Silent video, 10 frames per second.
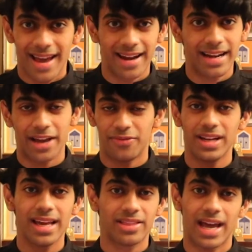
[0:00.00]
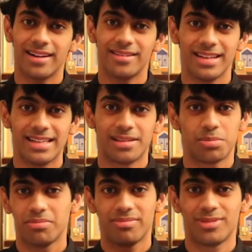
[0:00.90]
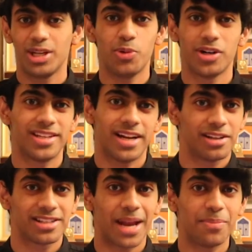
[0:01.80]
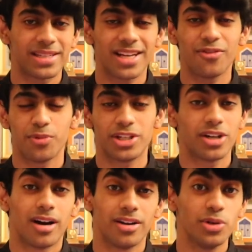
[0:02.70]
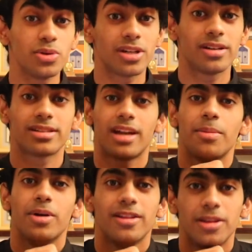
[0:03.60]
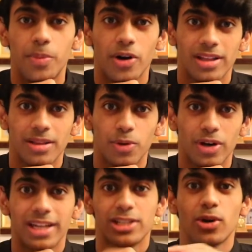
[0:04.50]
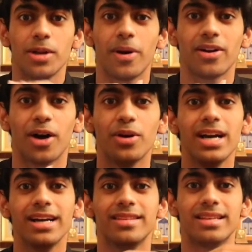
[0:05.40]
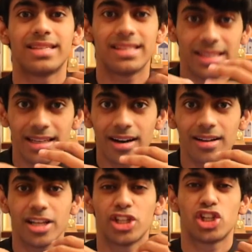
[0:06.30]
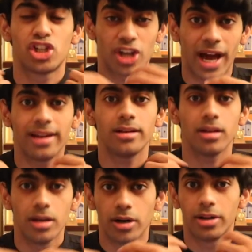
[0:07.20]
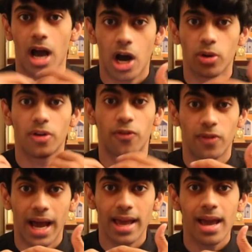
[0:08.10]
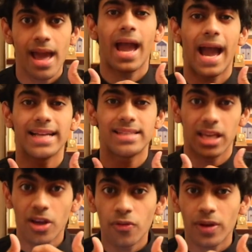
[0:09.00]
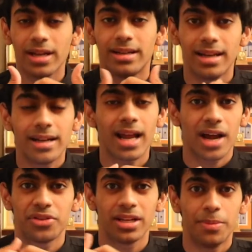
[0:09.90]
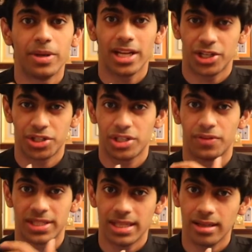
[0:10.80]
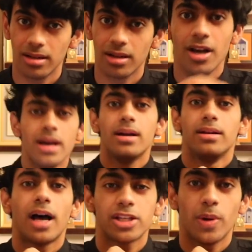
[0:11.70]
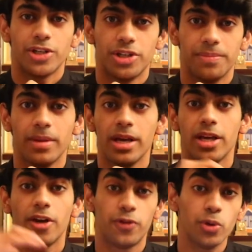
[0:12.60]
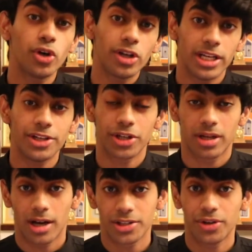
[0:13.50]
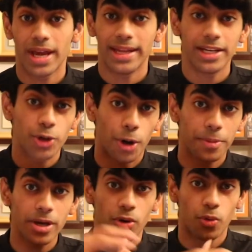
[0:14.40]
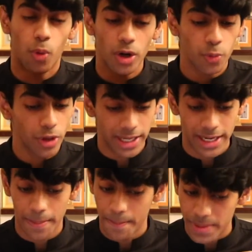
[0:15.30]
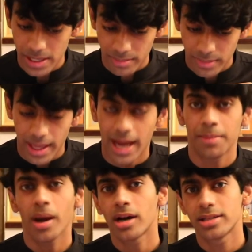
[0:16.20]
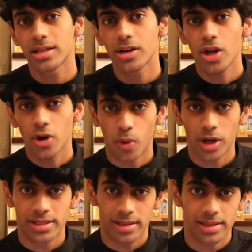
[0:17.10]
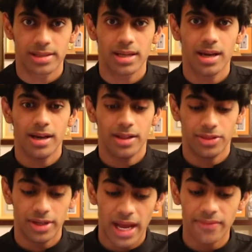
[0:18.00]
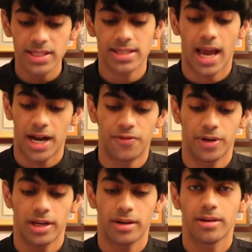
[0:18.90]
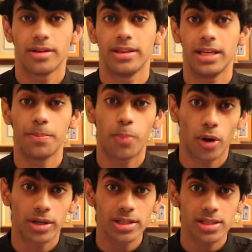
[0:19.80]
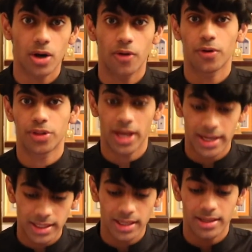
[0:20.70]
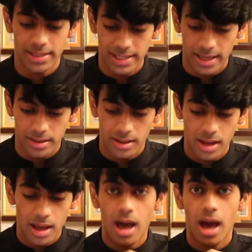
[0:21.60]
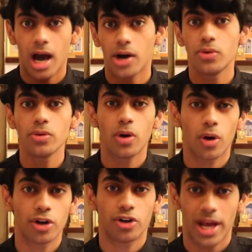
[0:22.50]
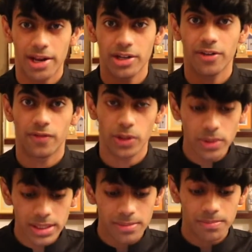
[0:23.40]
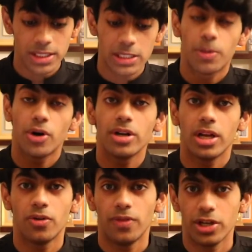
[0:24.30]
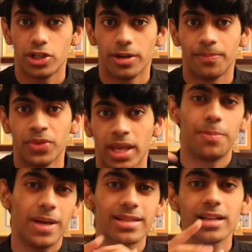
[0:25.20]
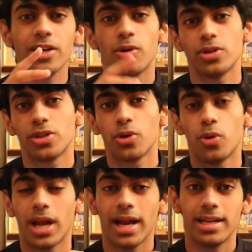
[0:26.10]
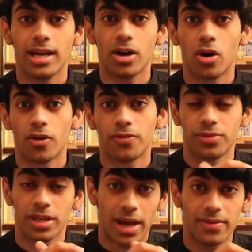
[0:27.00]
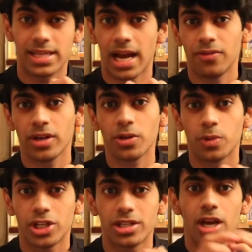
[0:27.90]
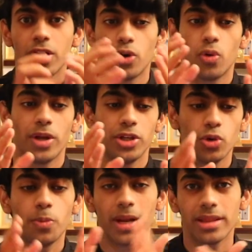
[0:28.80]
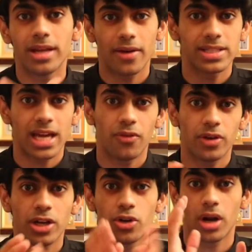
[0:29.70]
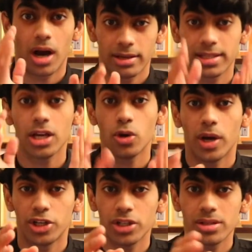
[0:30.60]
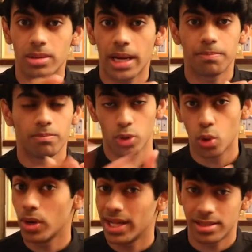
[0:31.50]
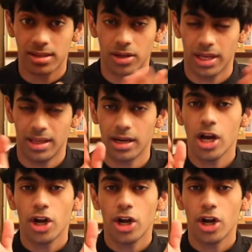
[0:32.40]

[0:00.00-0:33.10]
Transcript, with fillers: And I feel like that is three words that I describe myself, which are used to describe the bird in the book. And it's all about how this seagull is trying to learn how to fly as if it didn't have the limitations of a seagull. Last question. If you could teach a class on any topic, what would it be? And my answer was this. The Devil's Advocate. The importance of authentic dissent. How do contrarian views spur innovation? It basically goes on the whole idea of the devil's advocate, which is, you know, when you play the devil's advocate, you're asking questions that go against the grain, that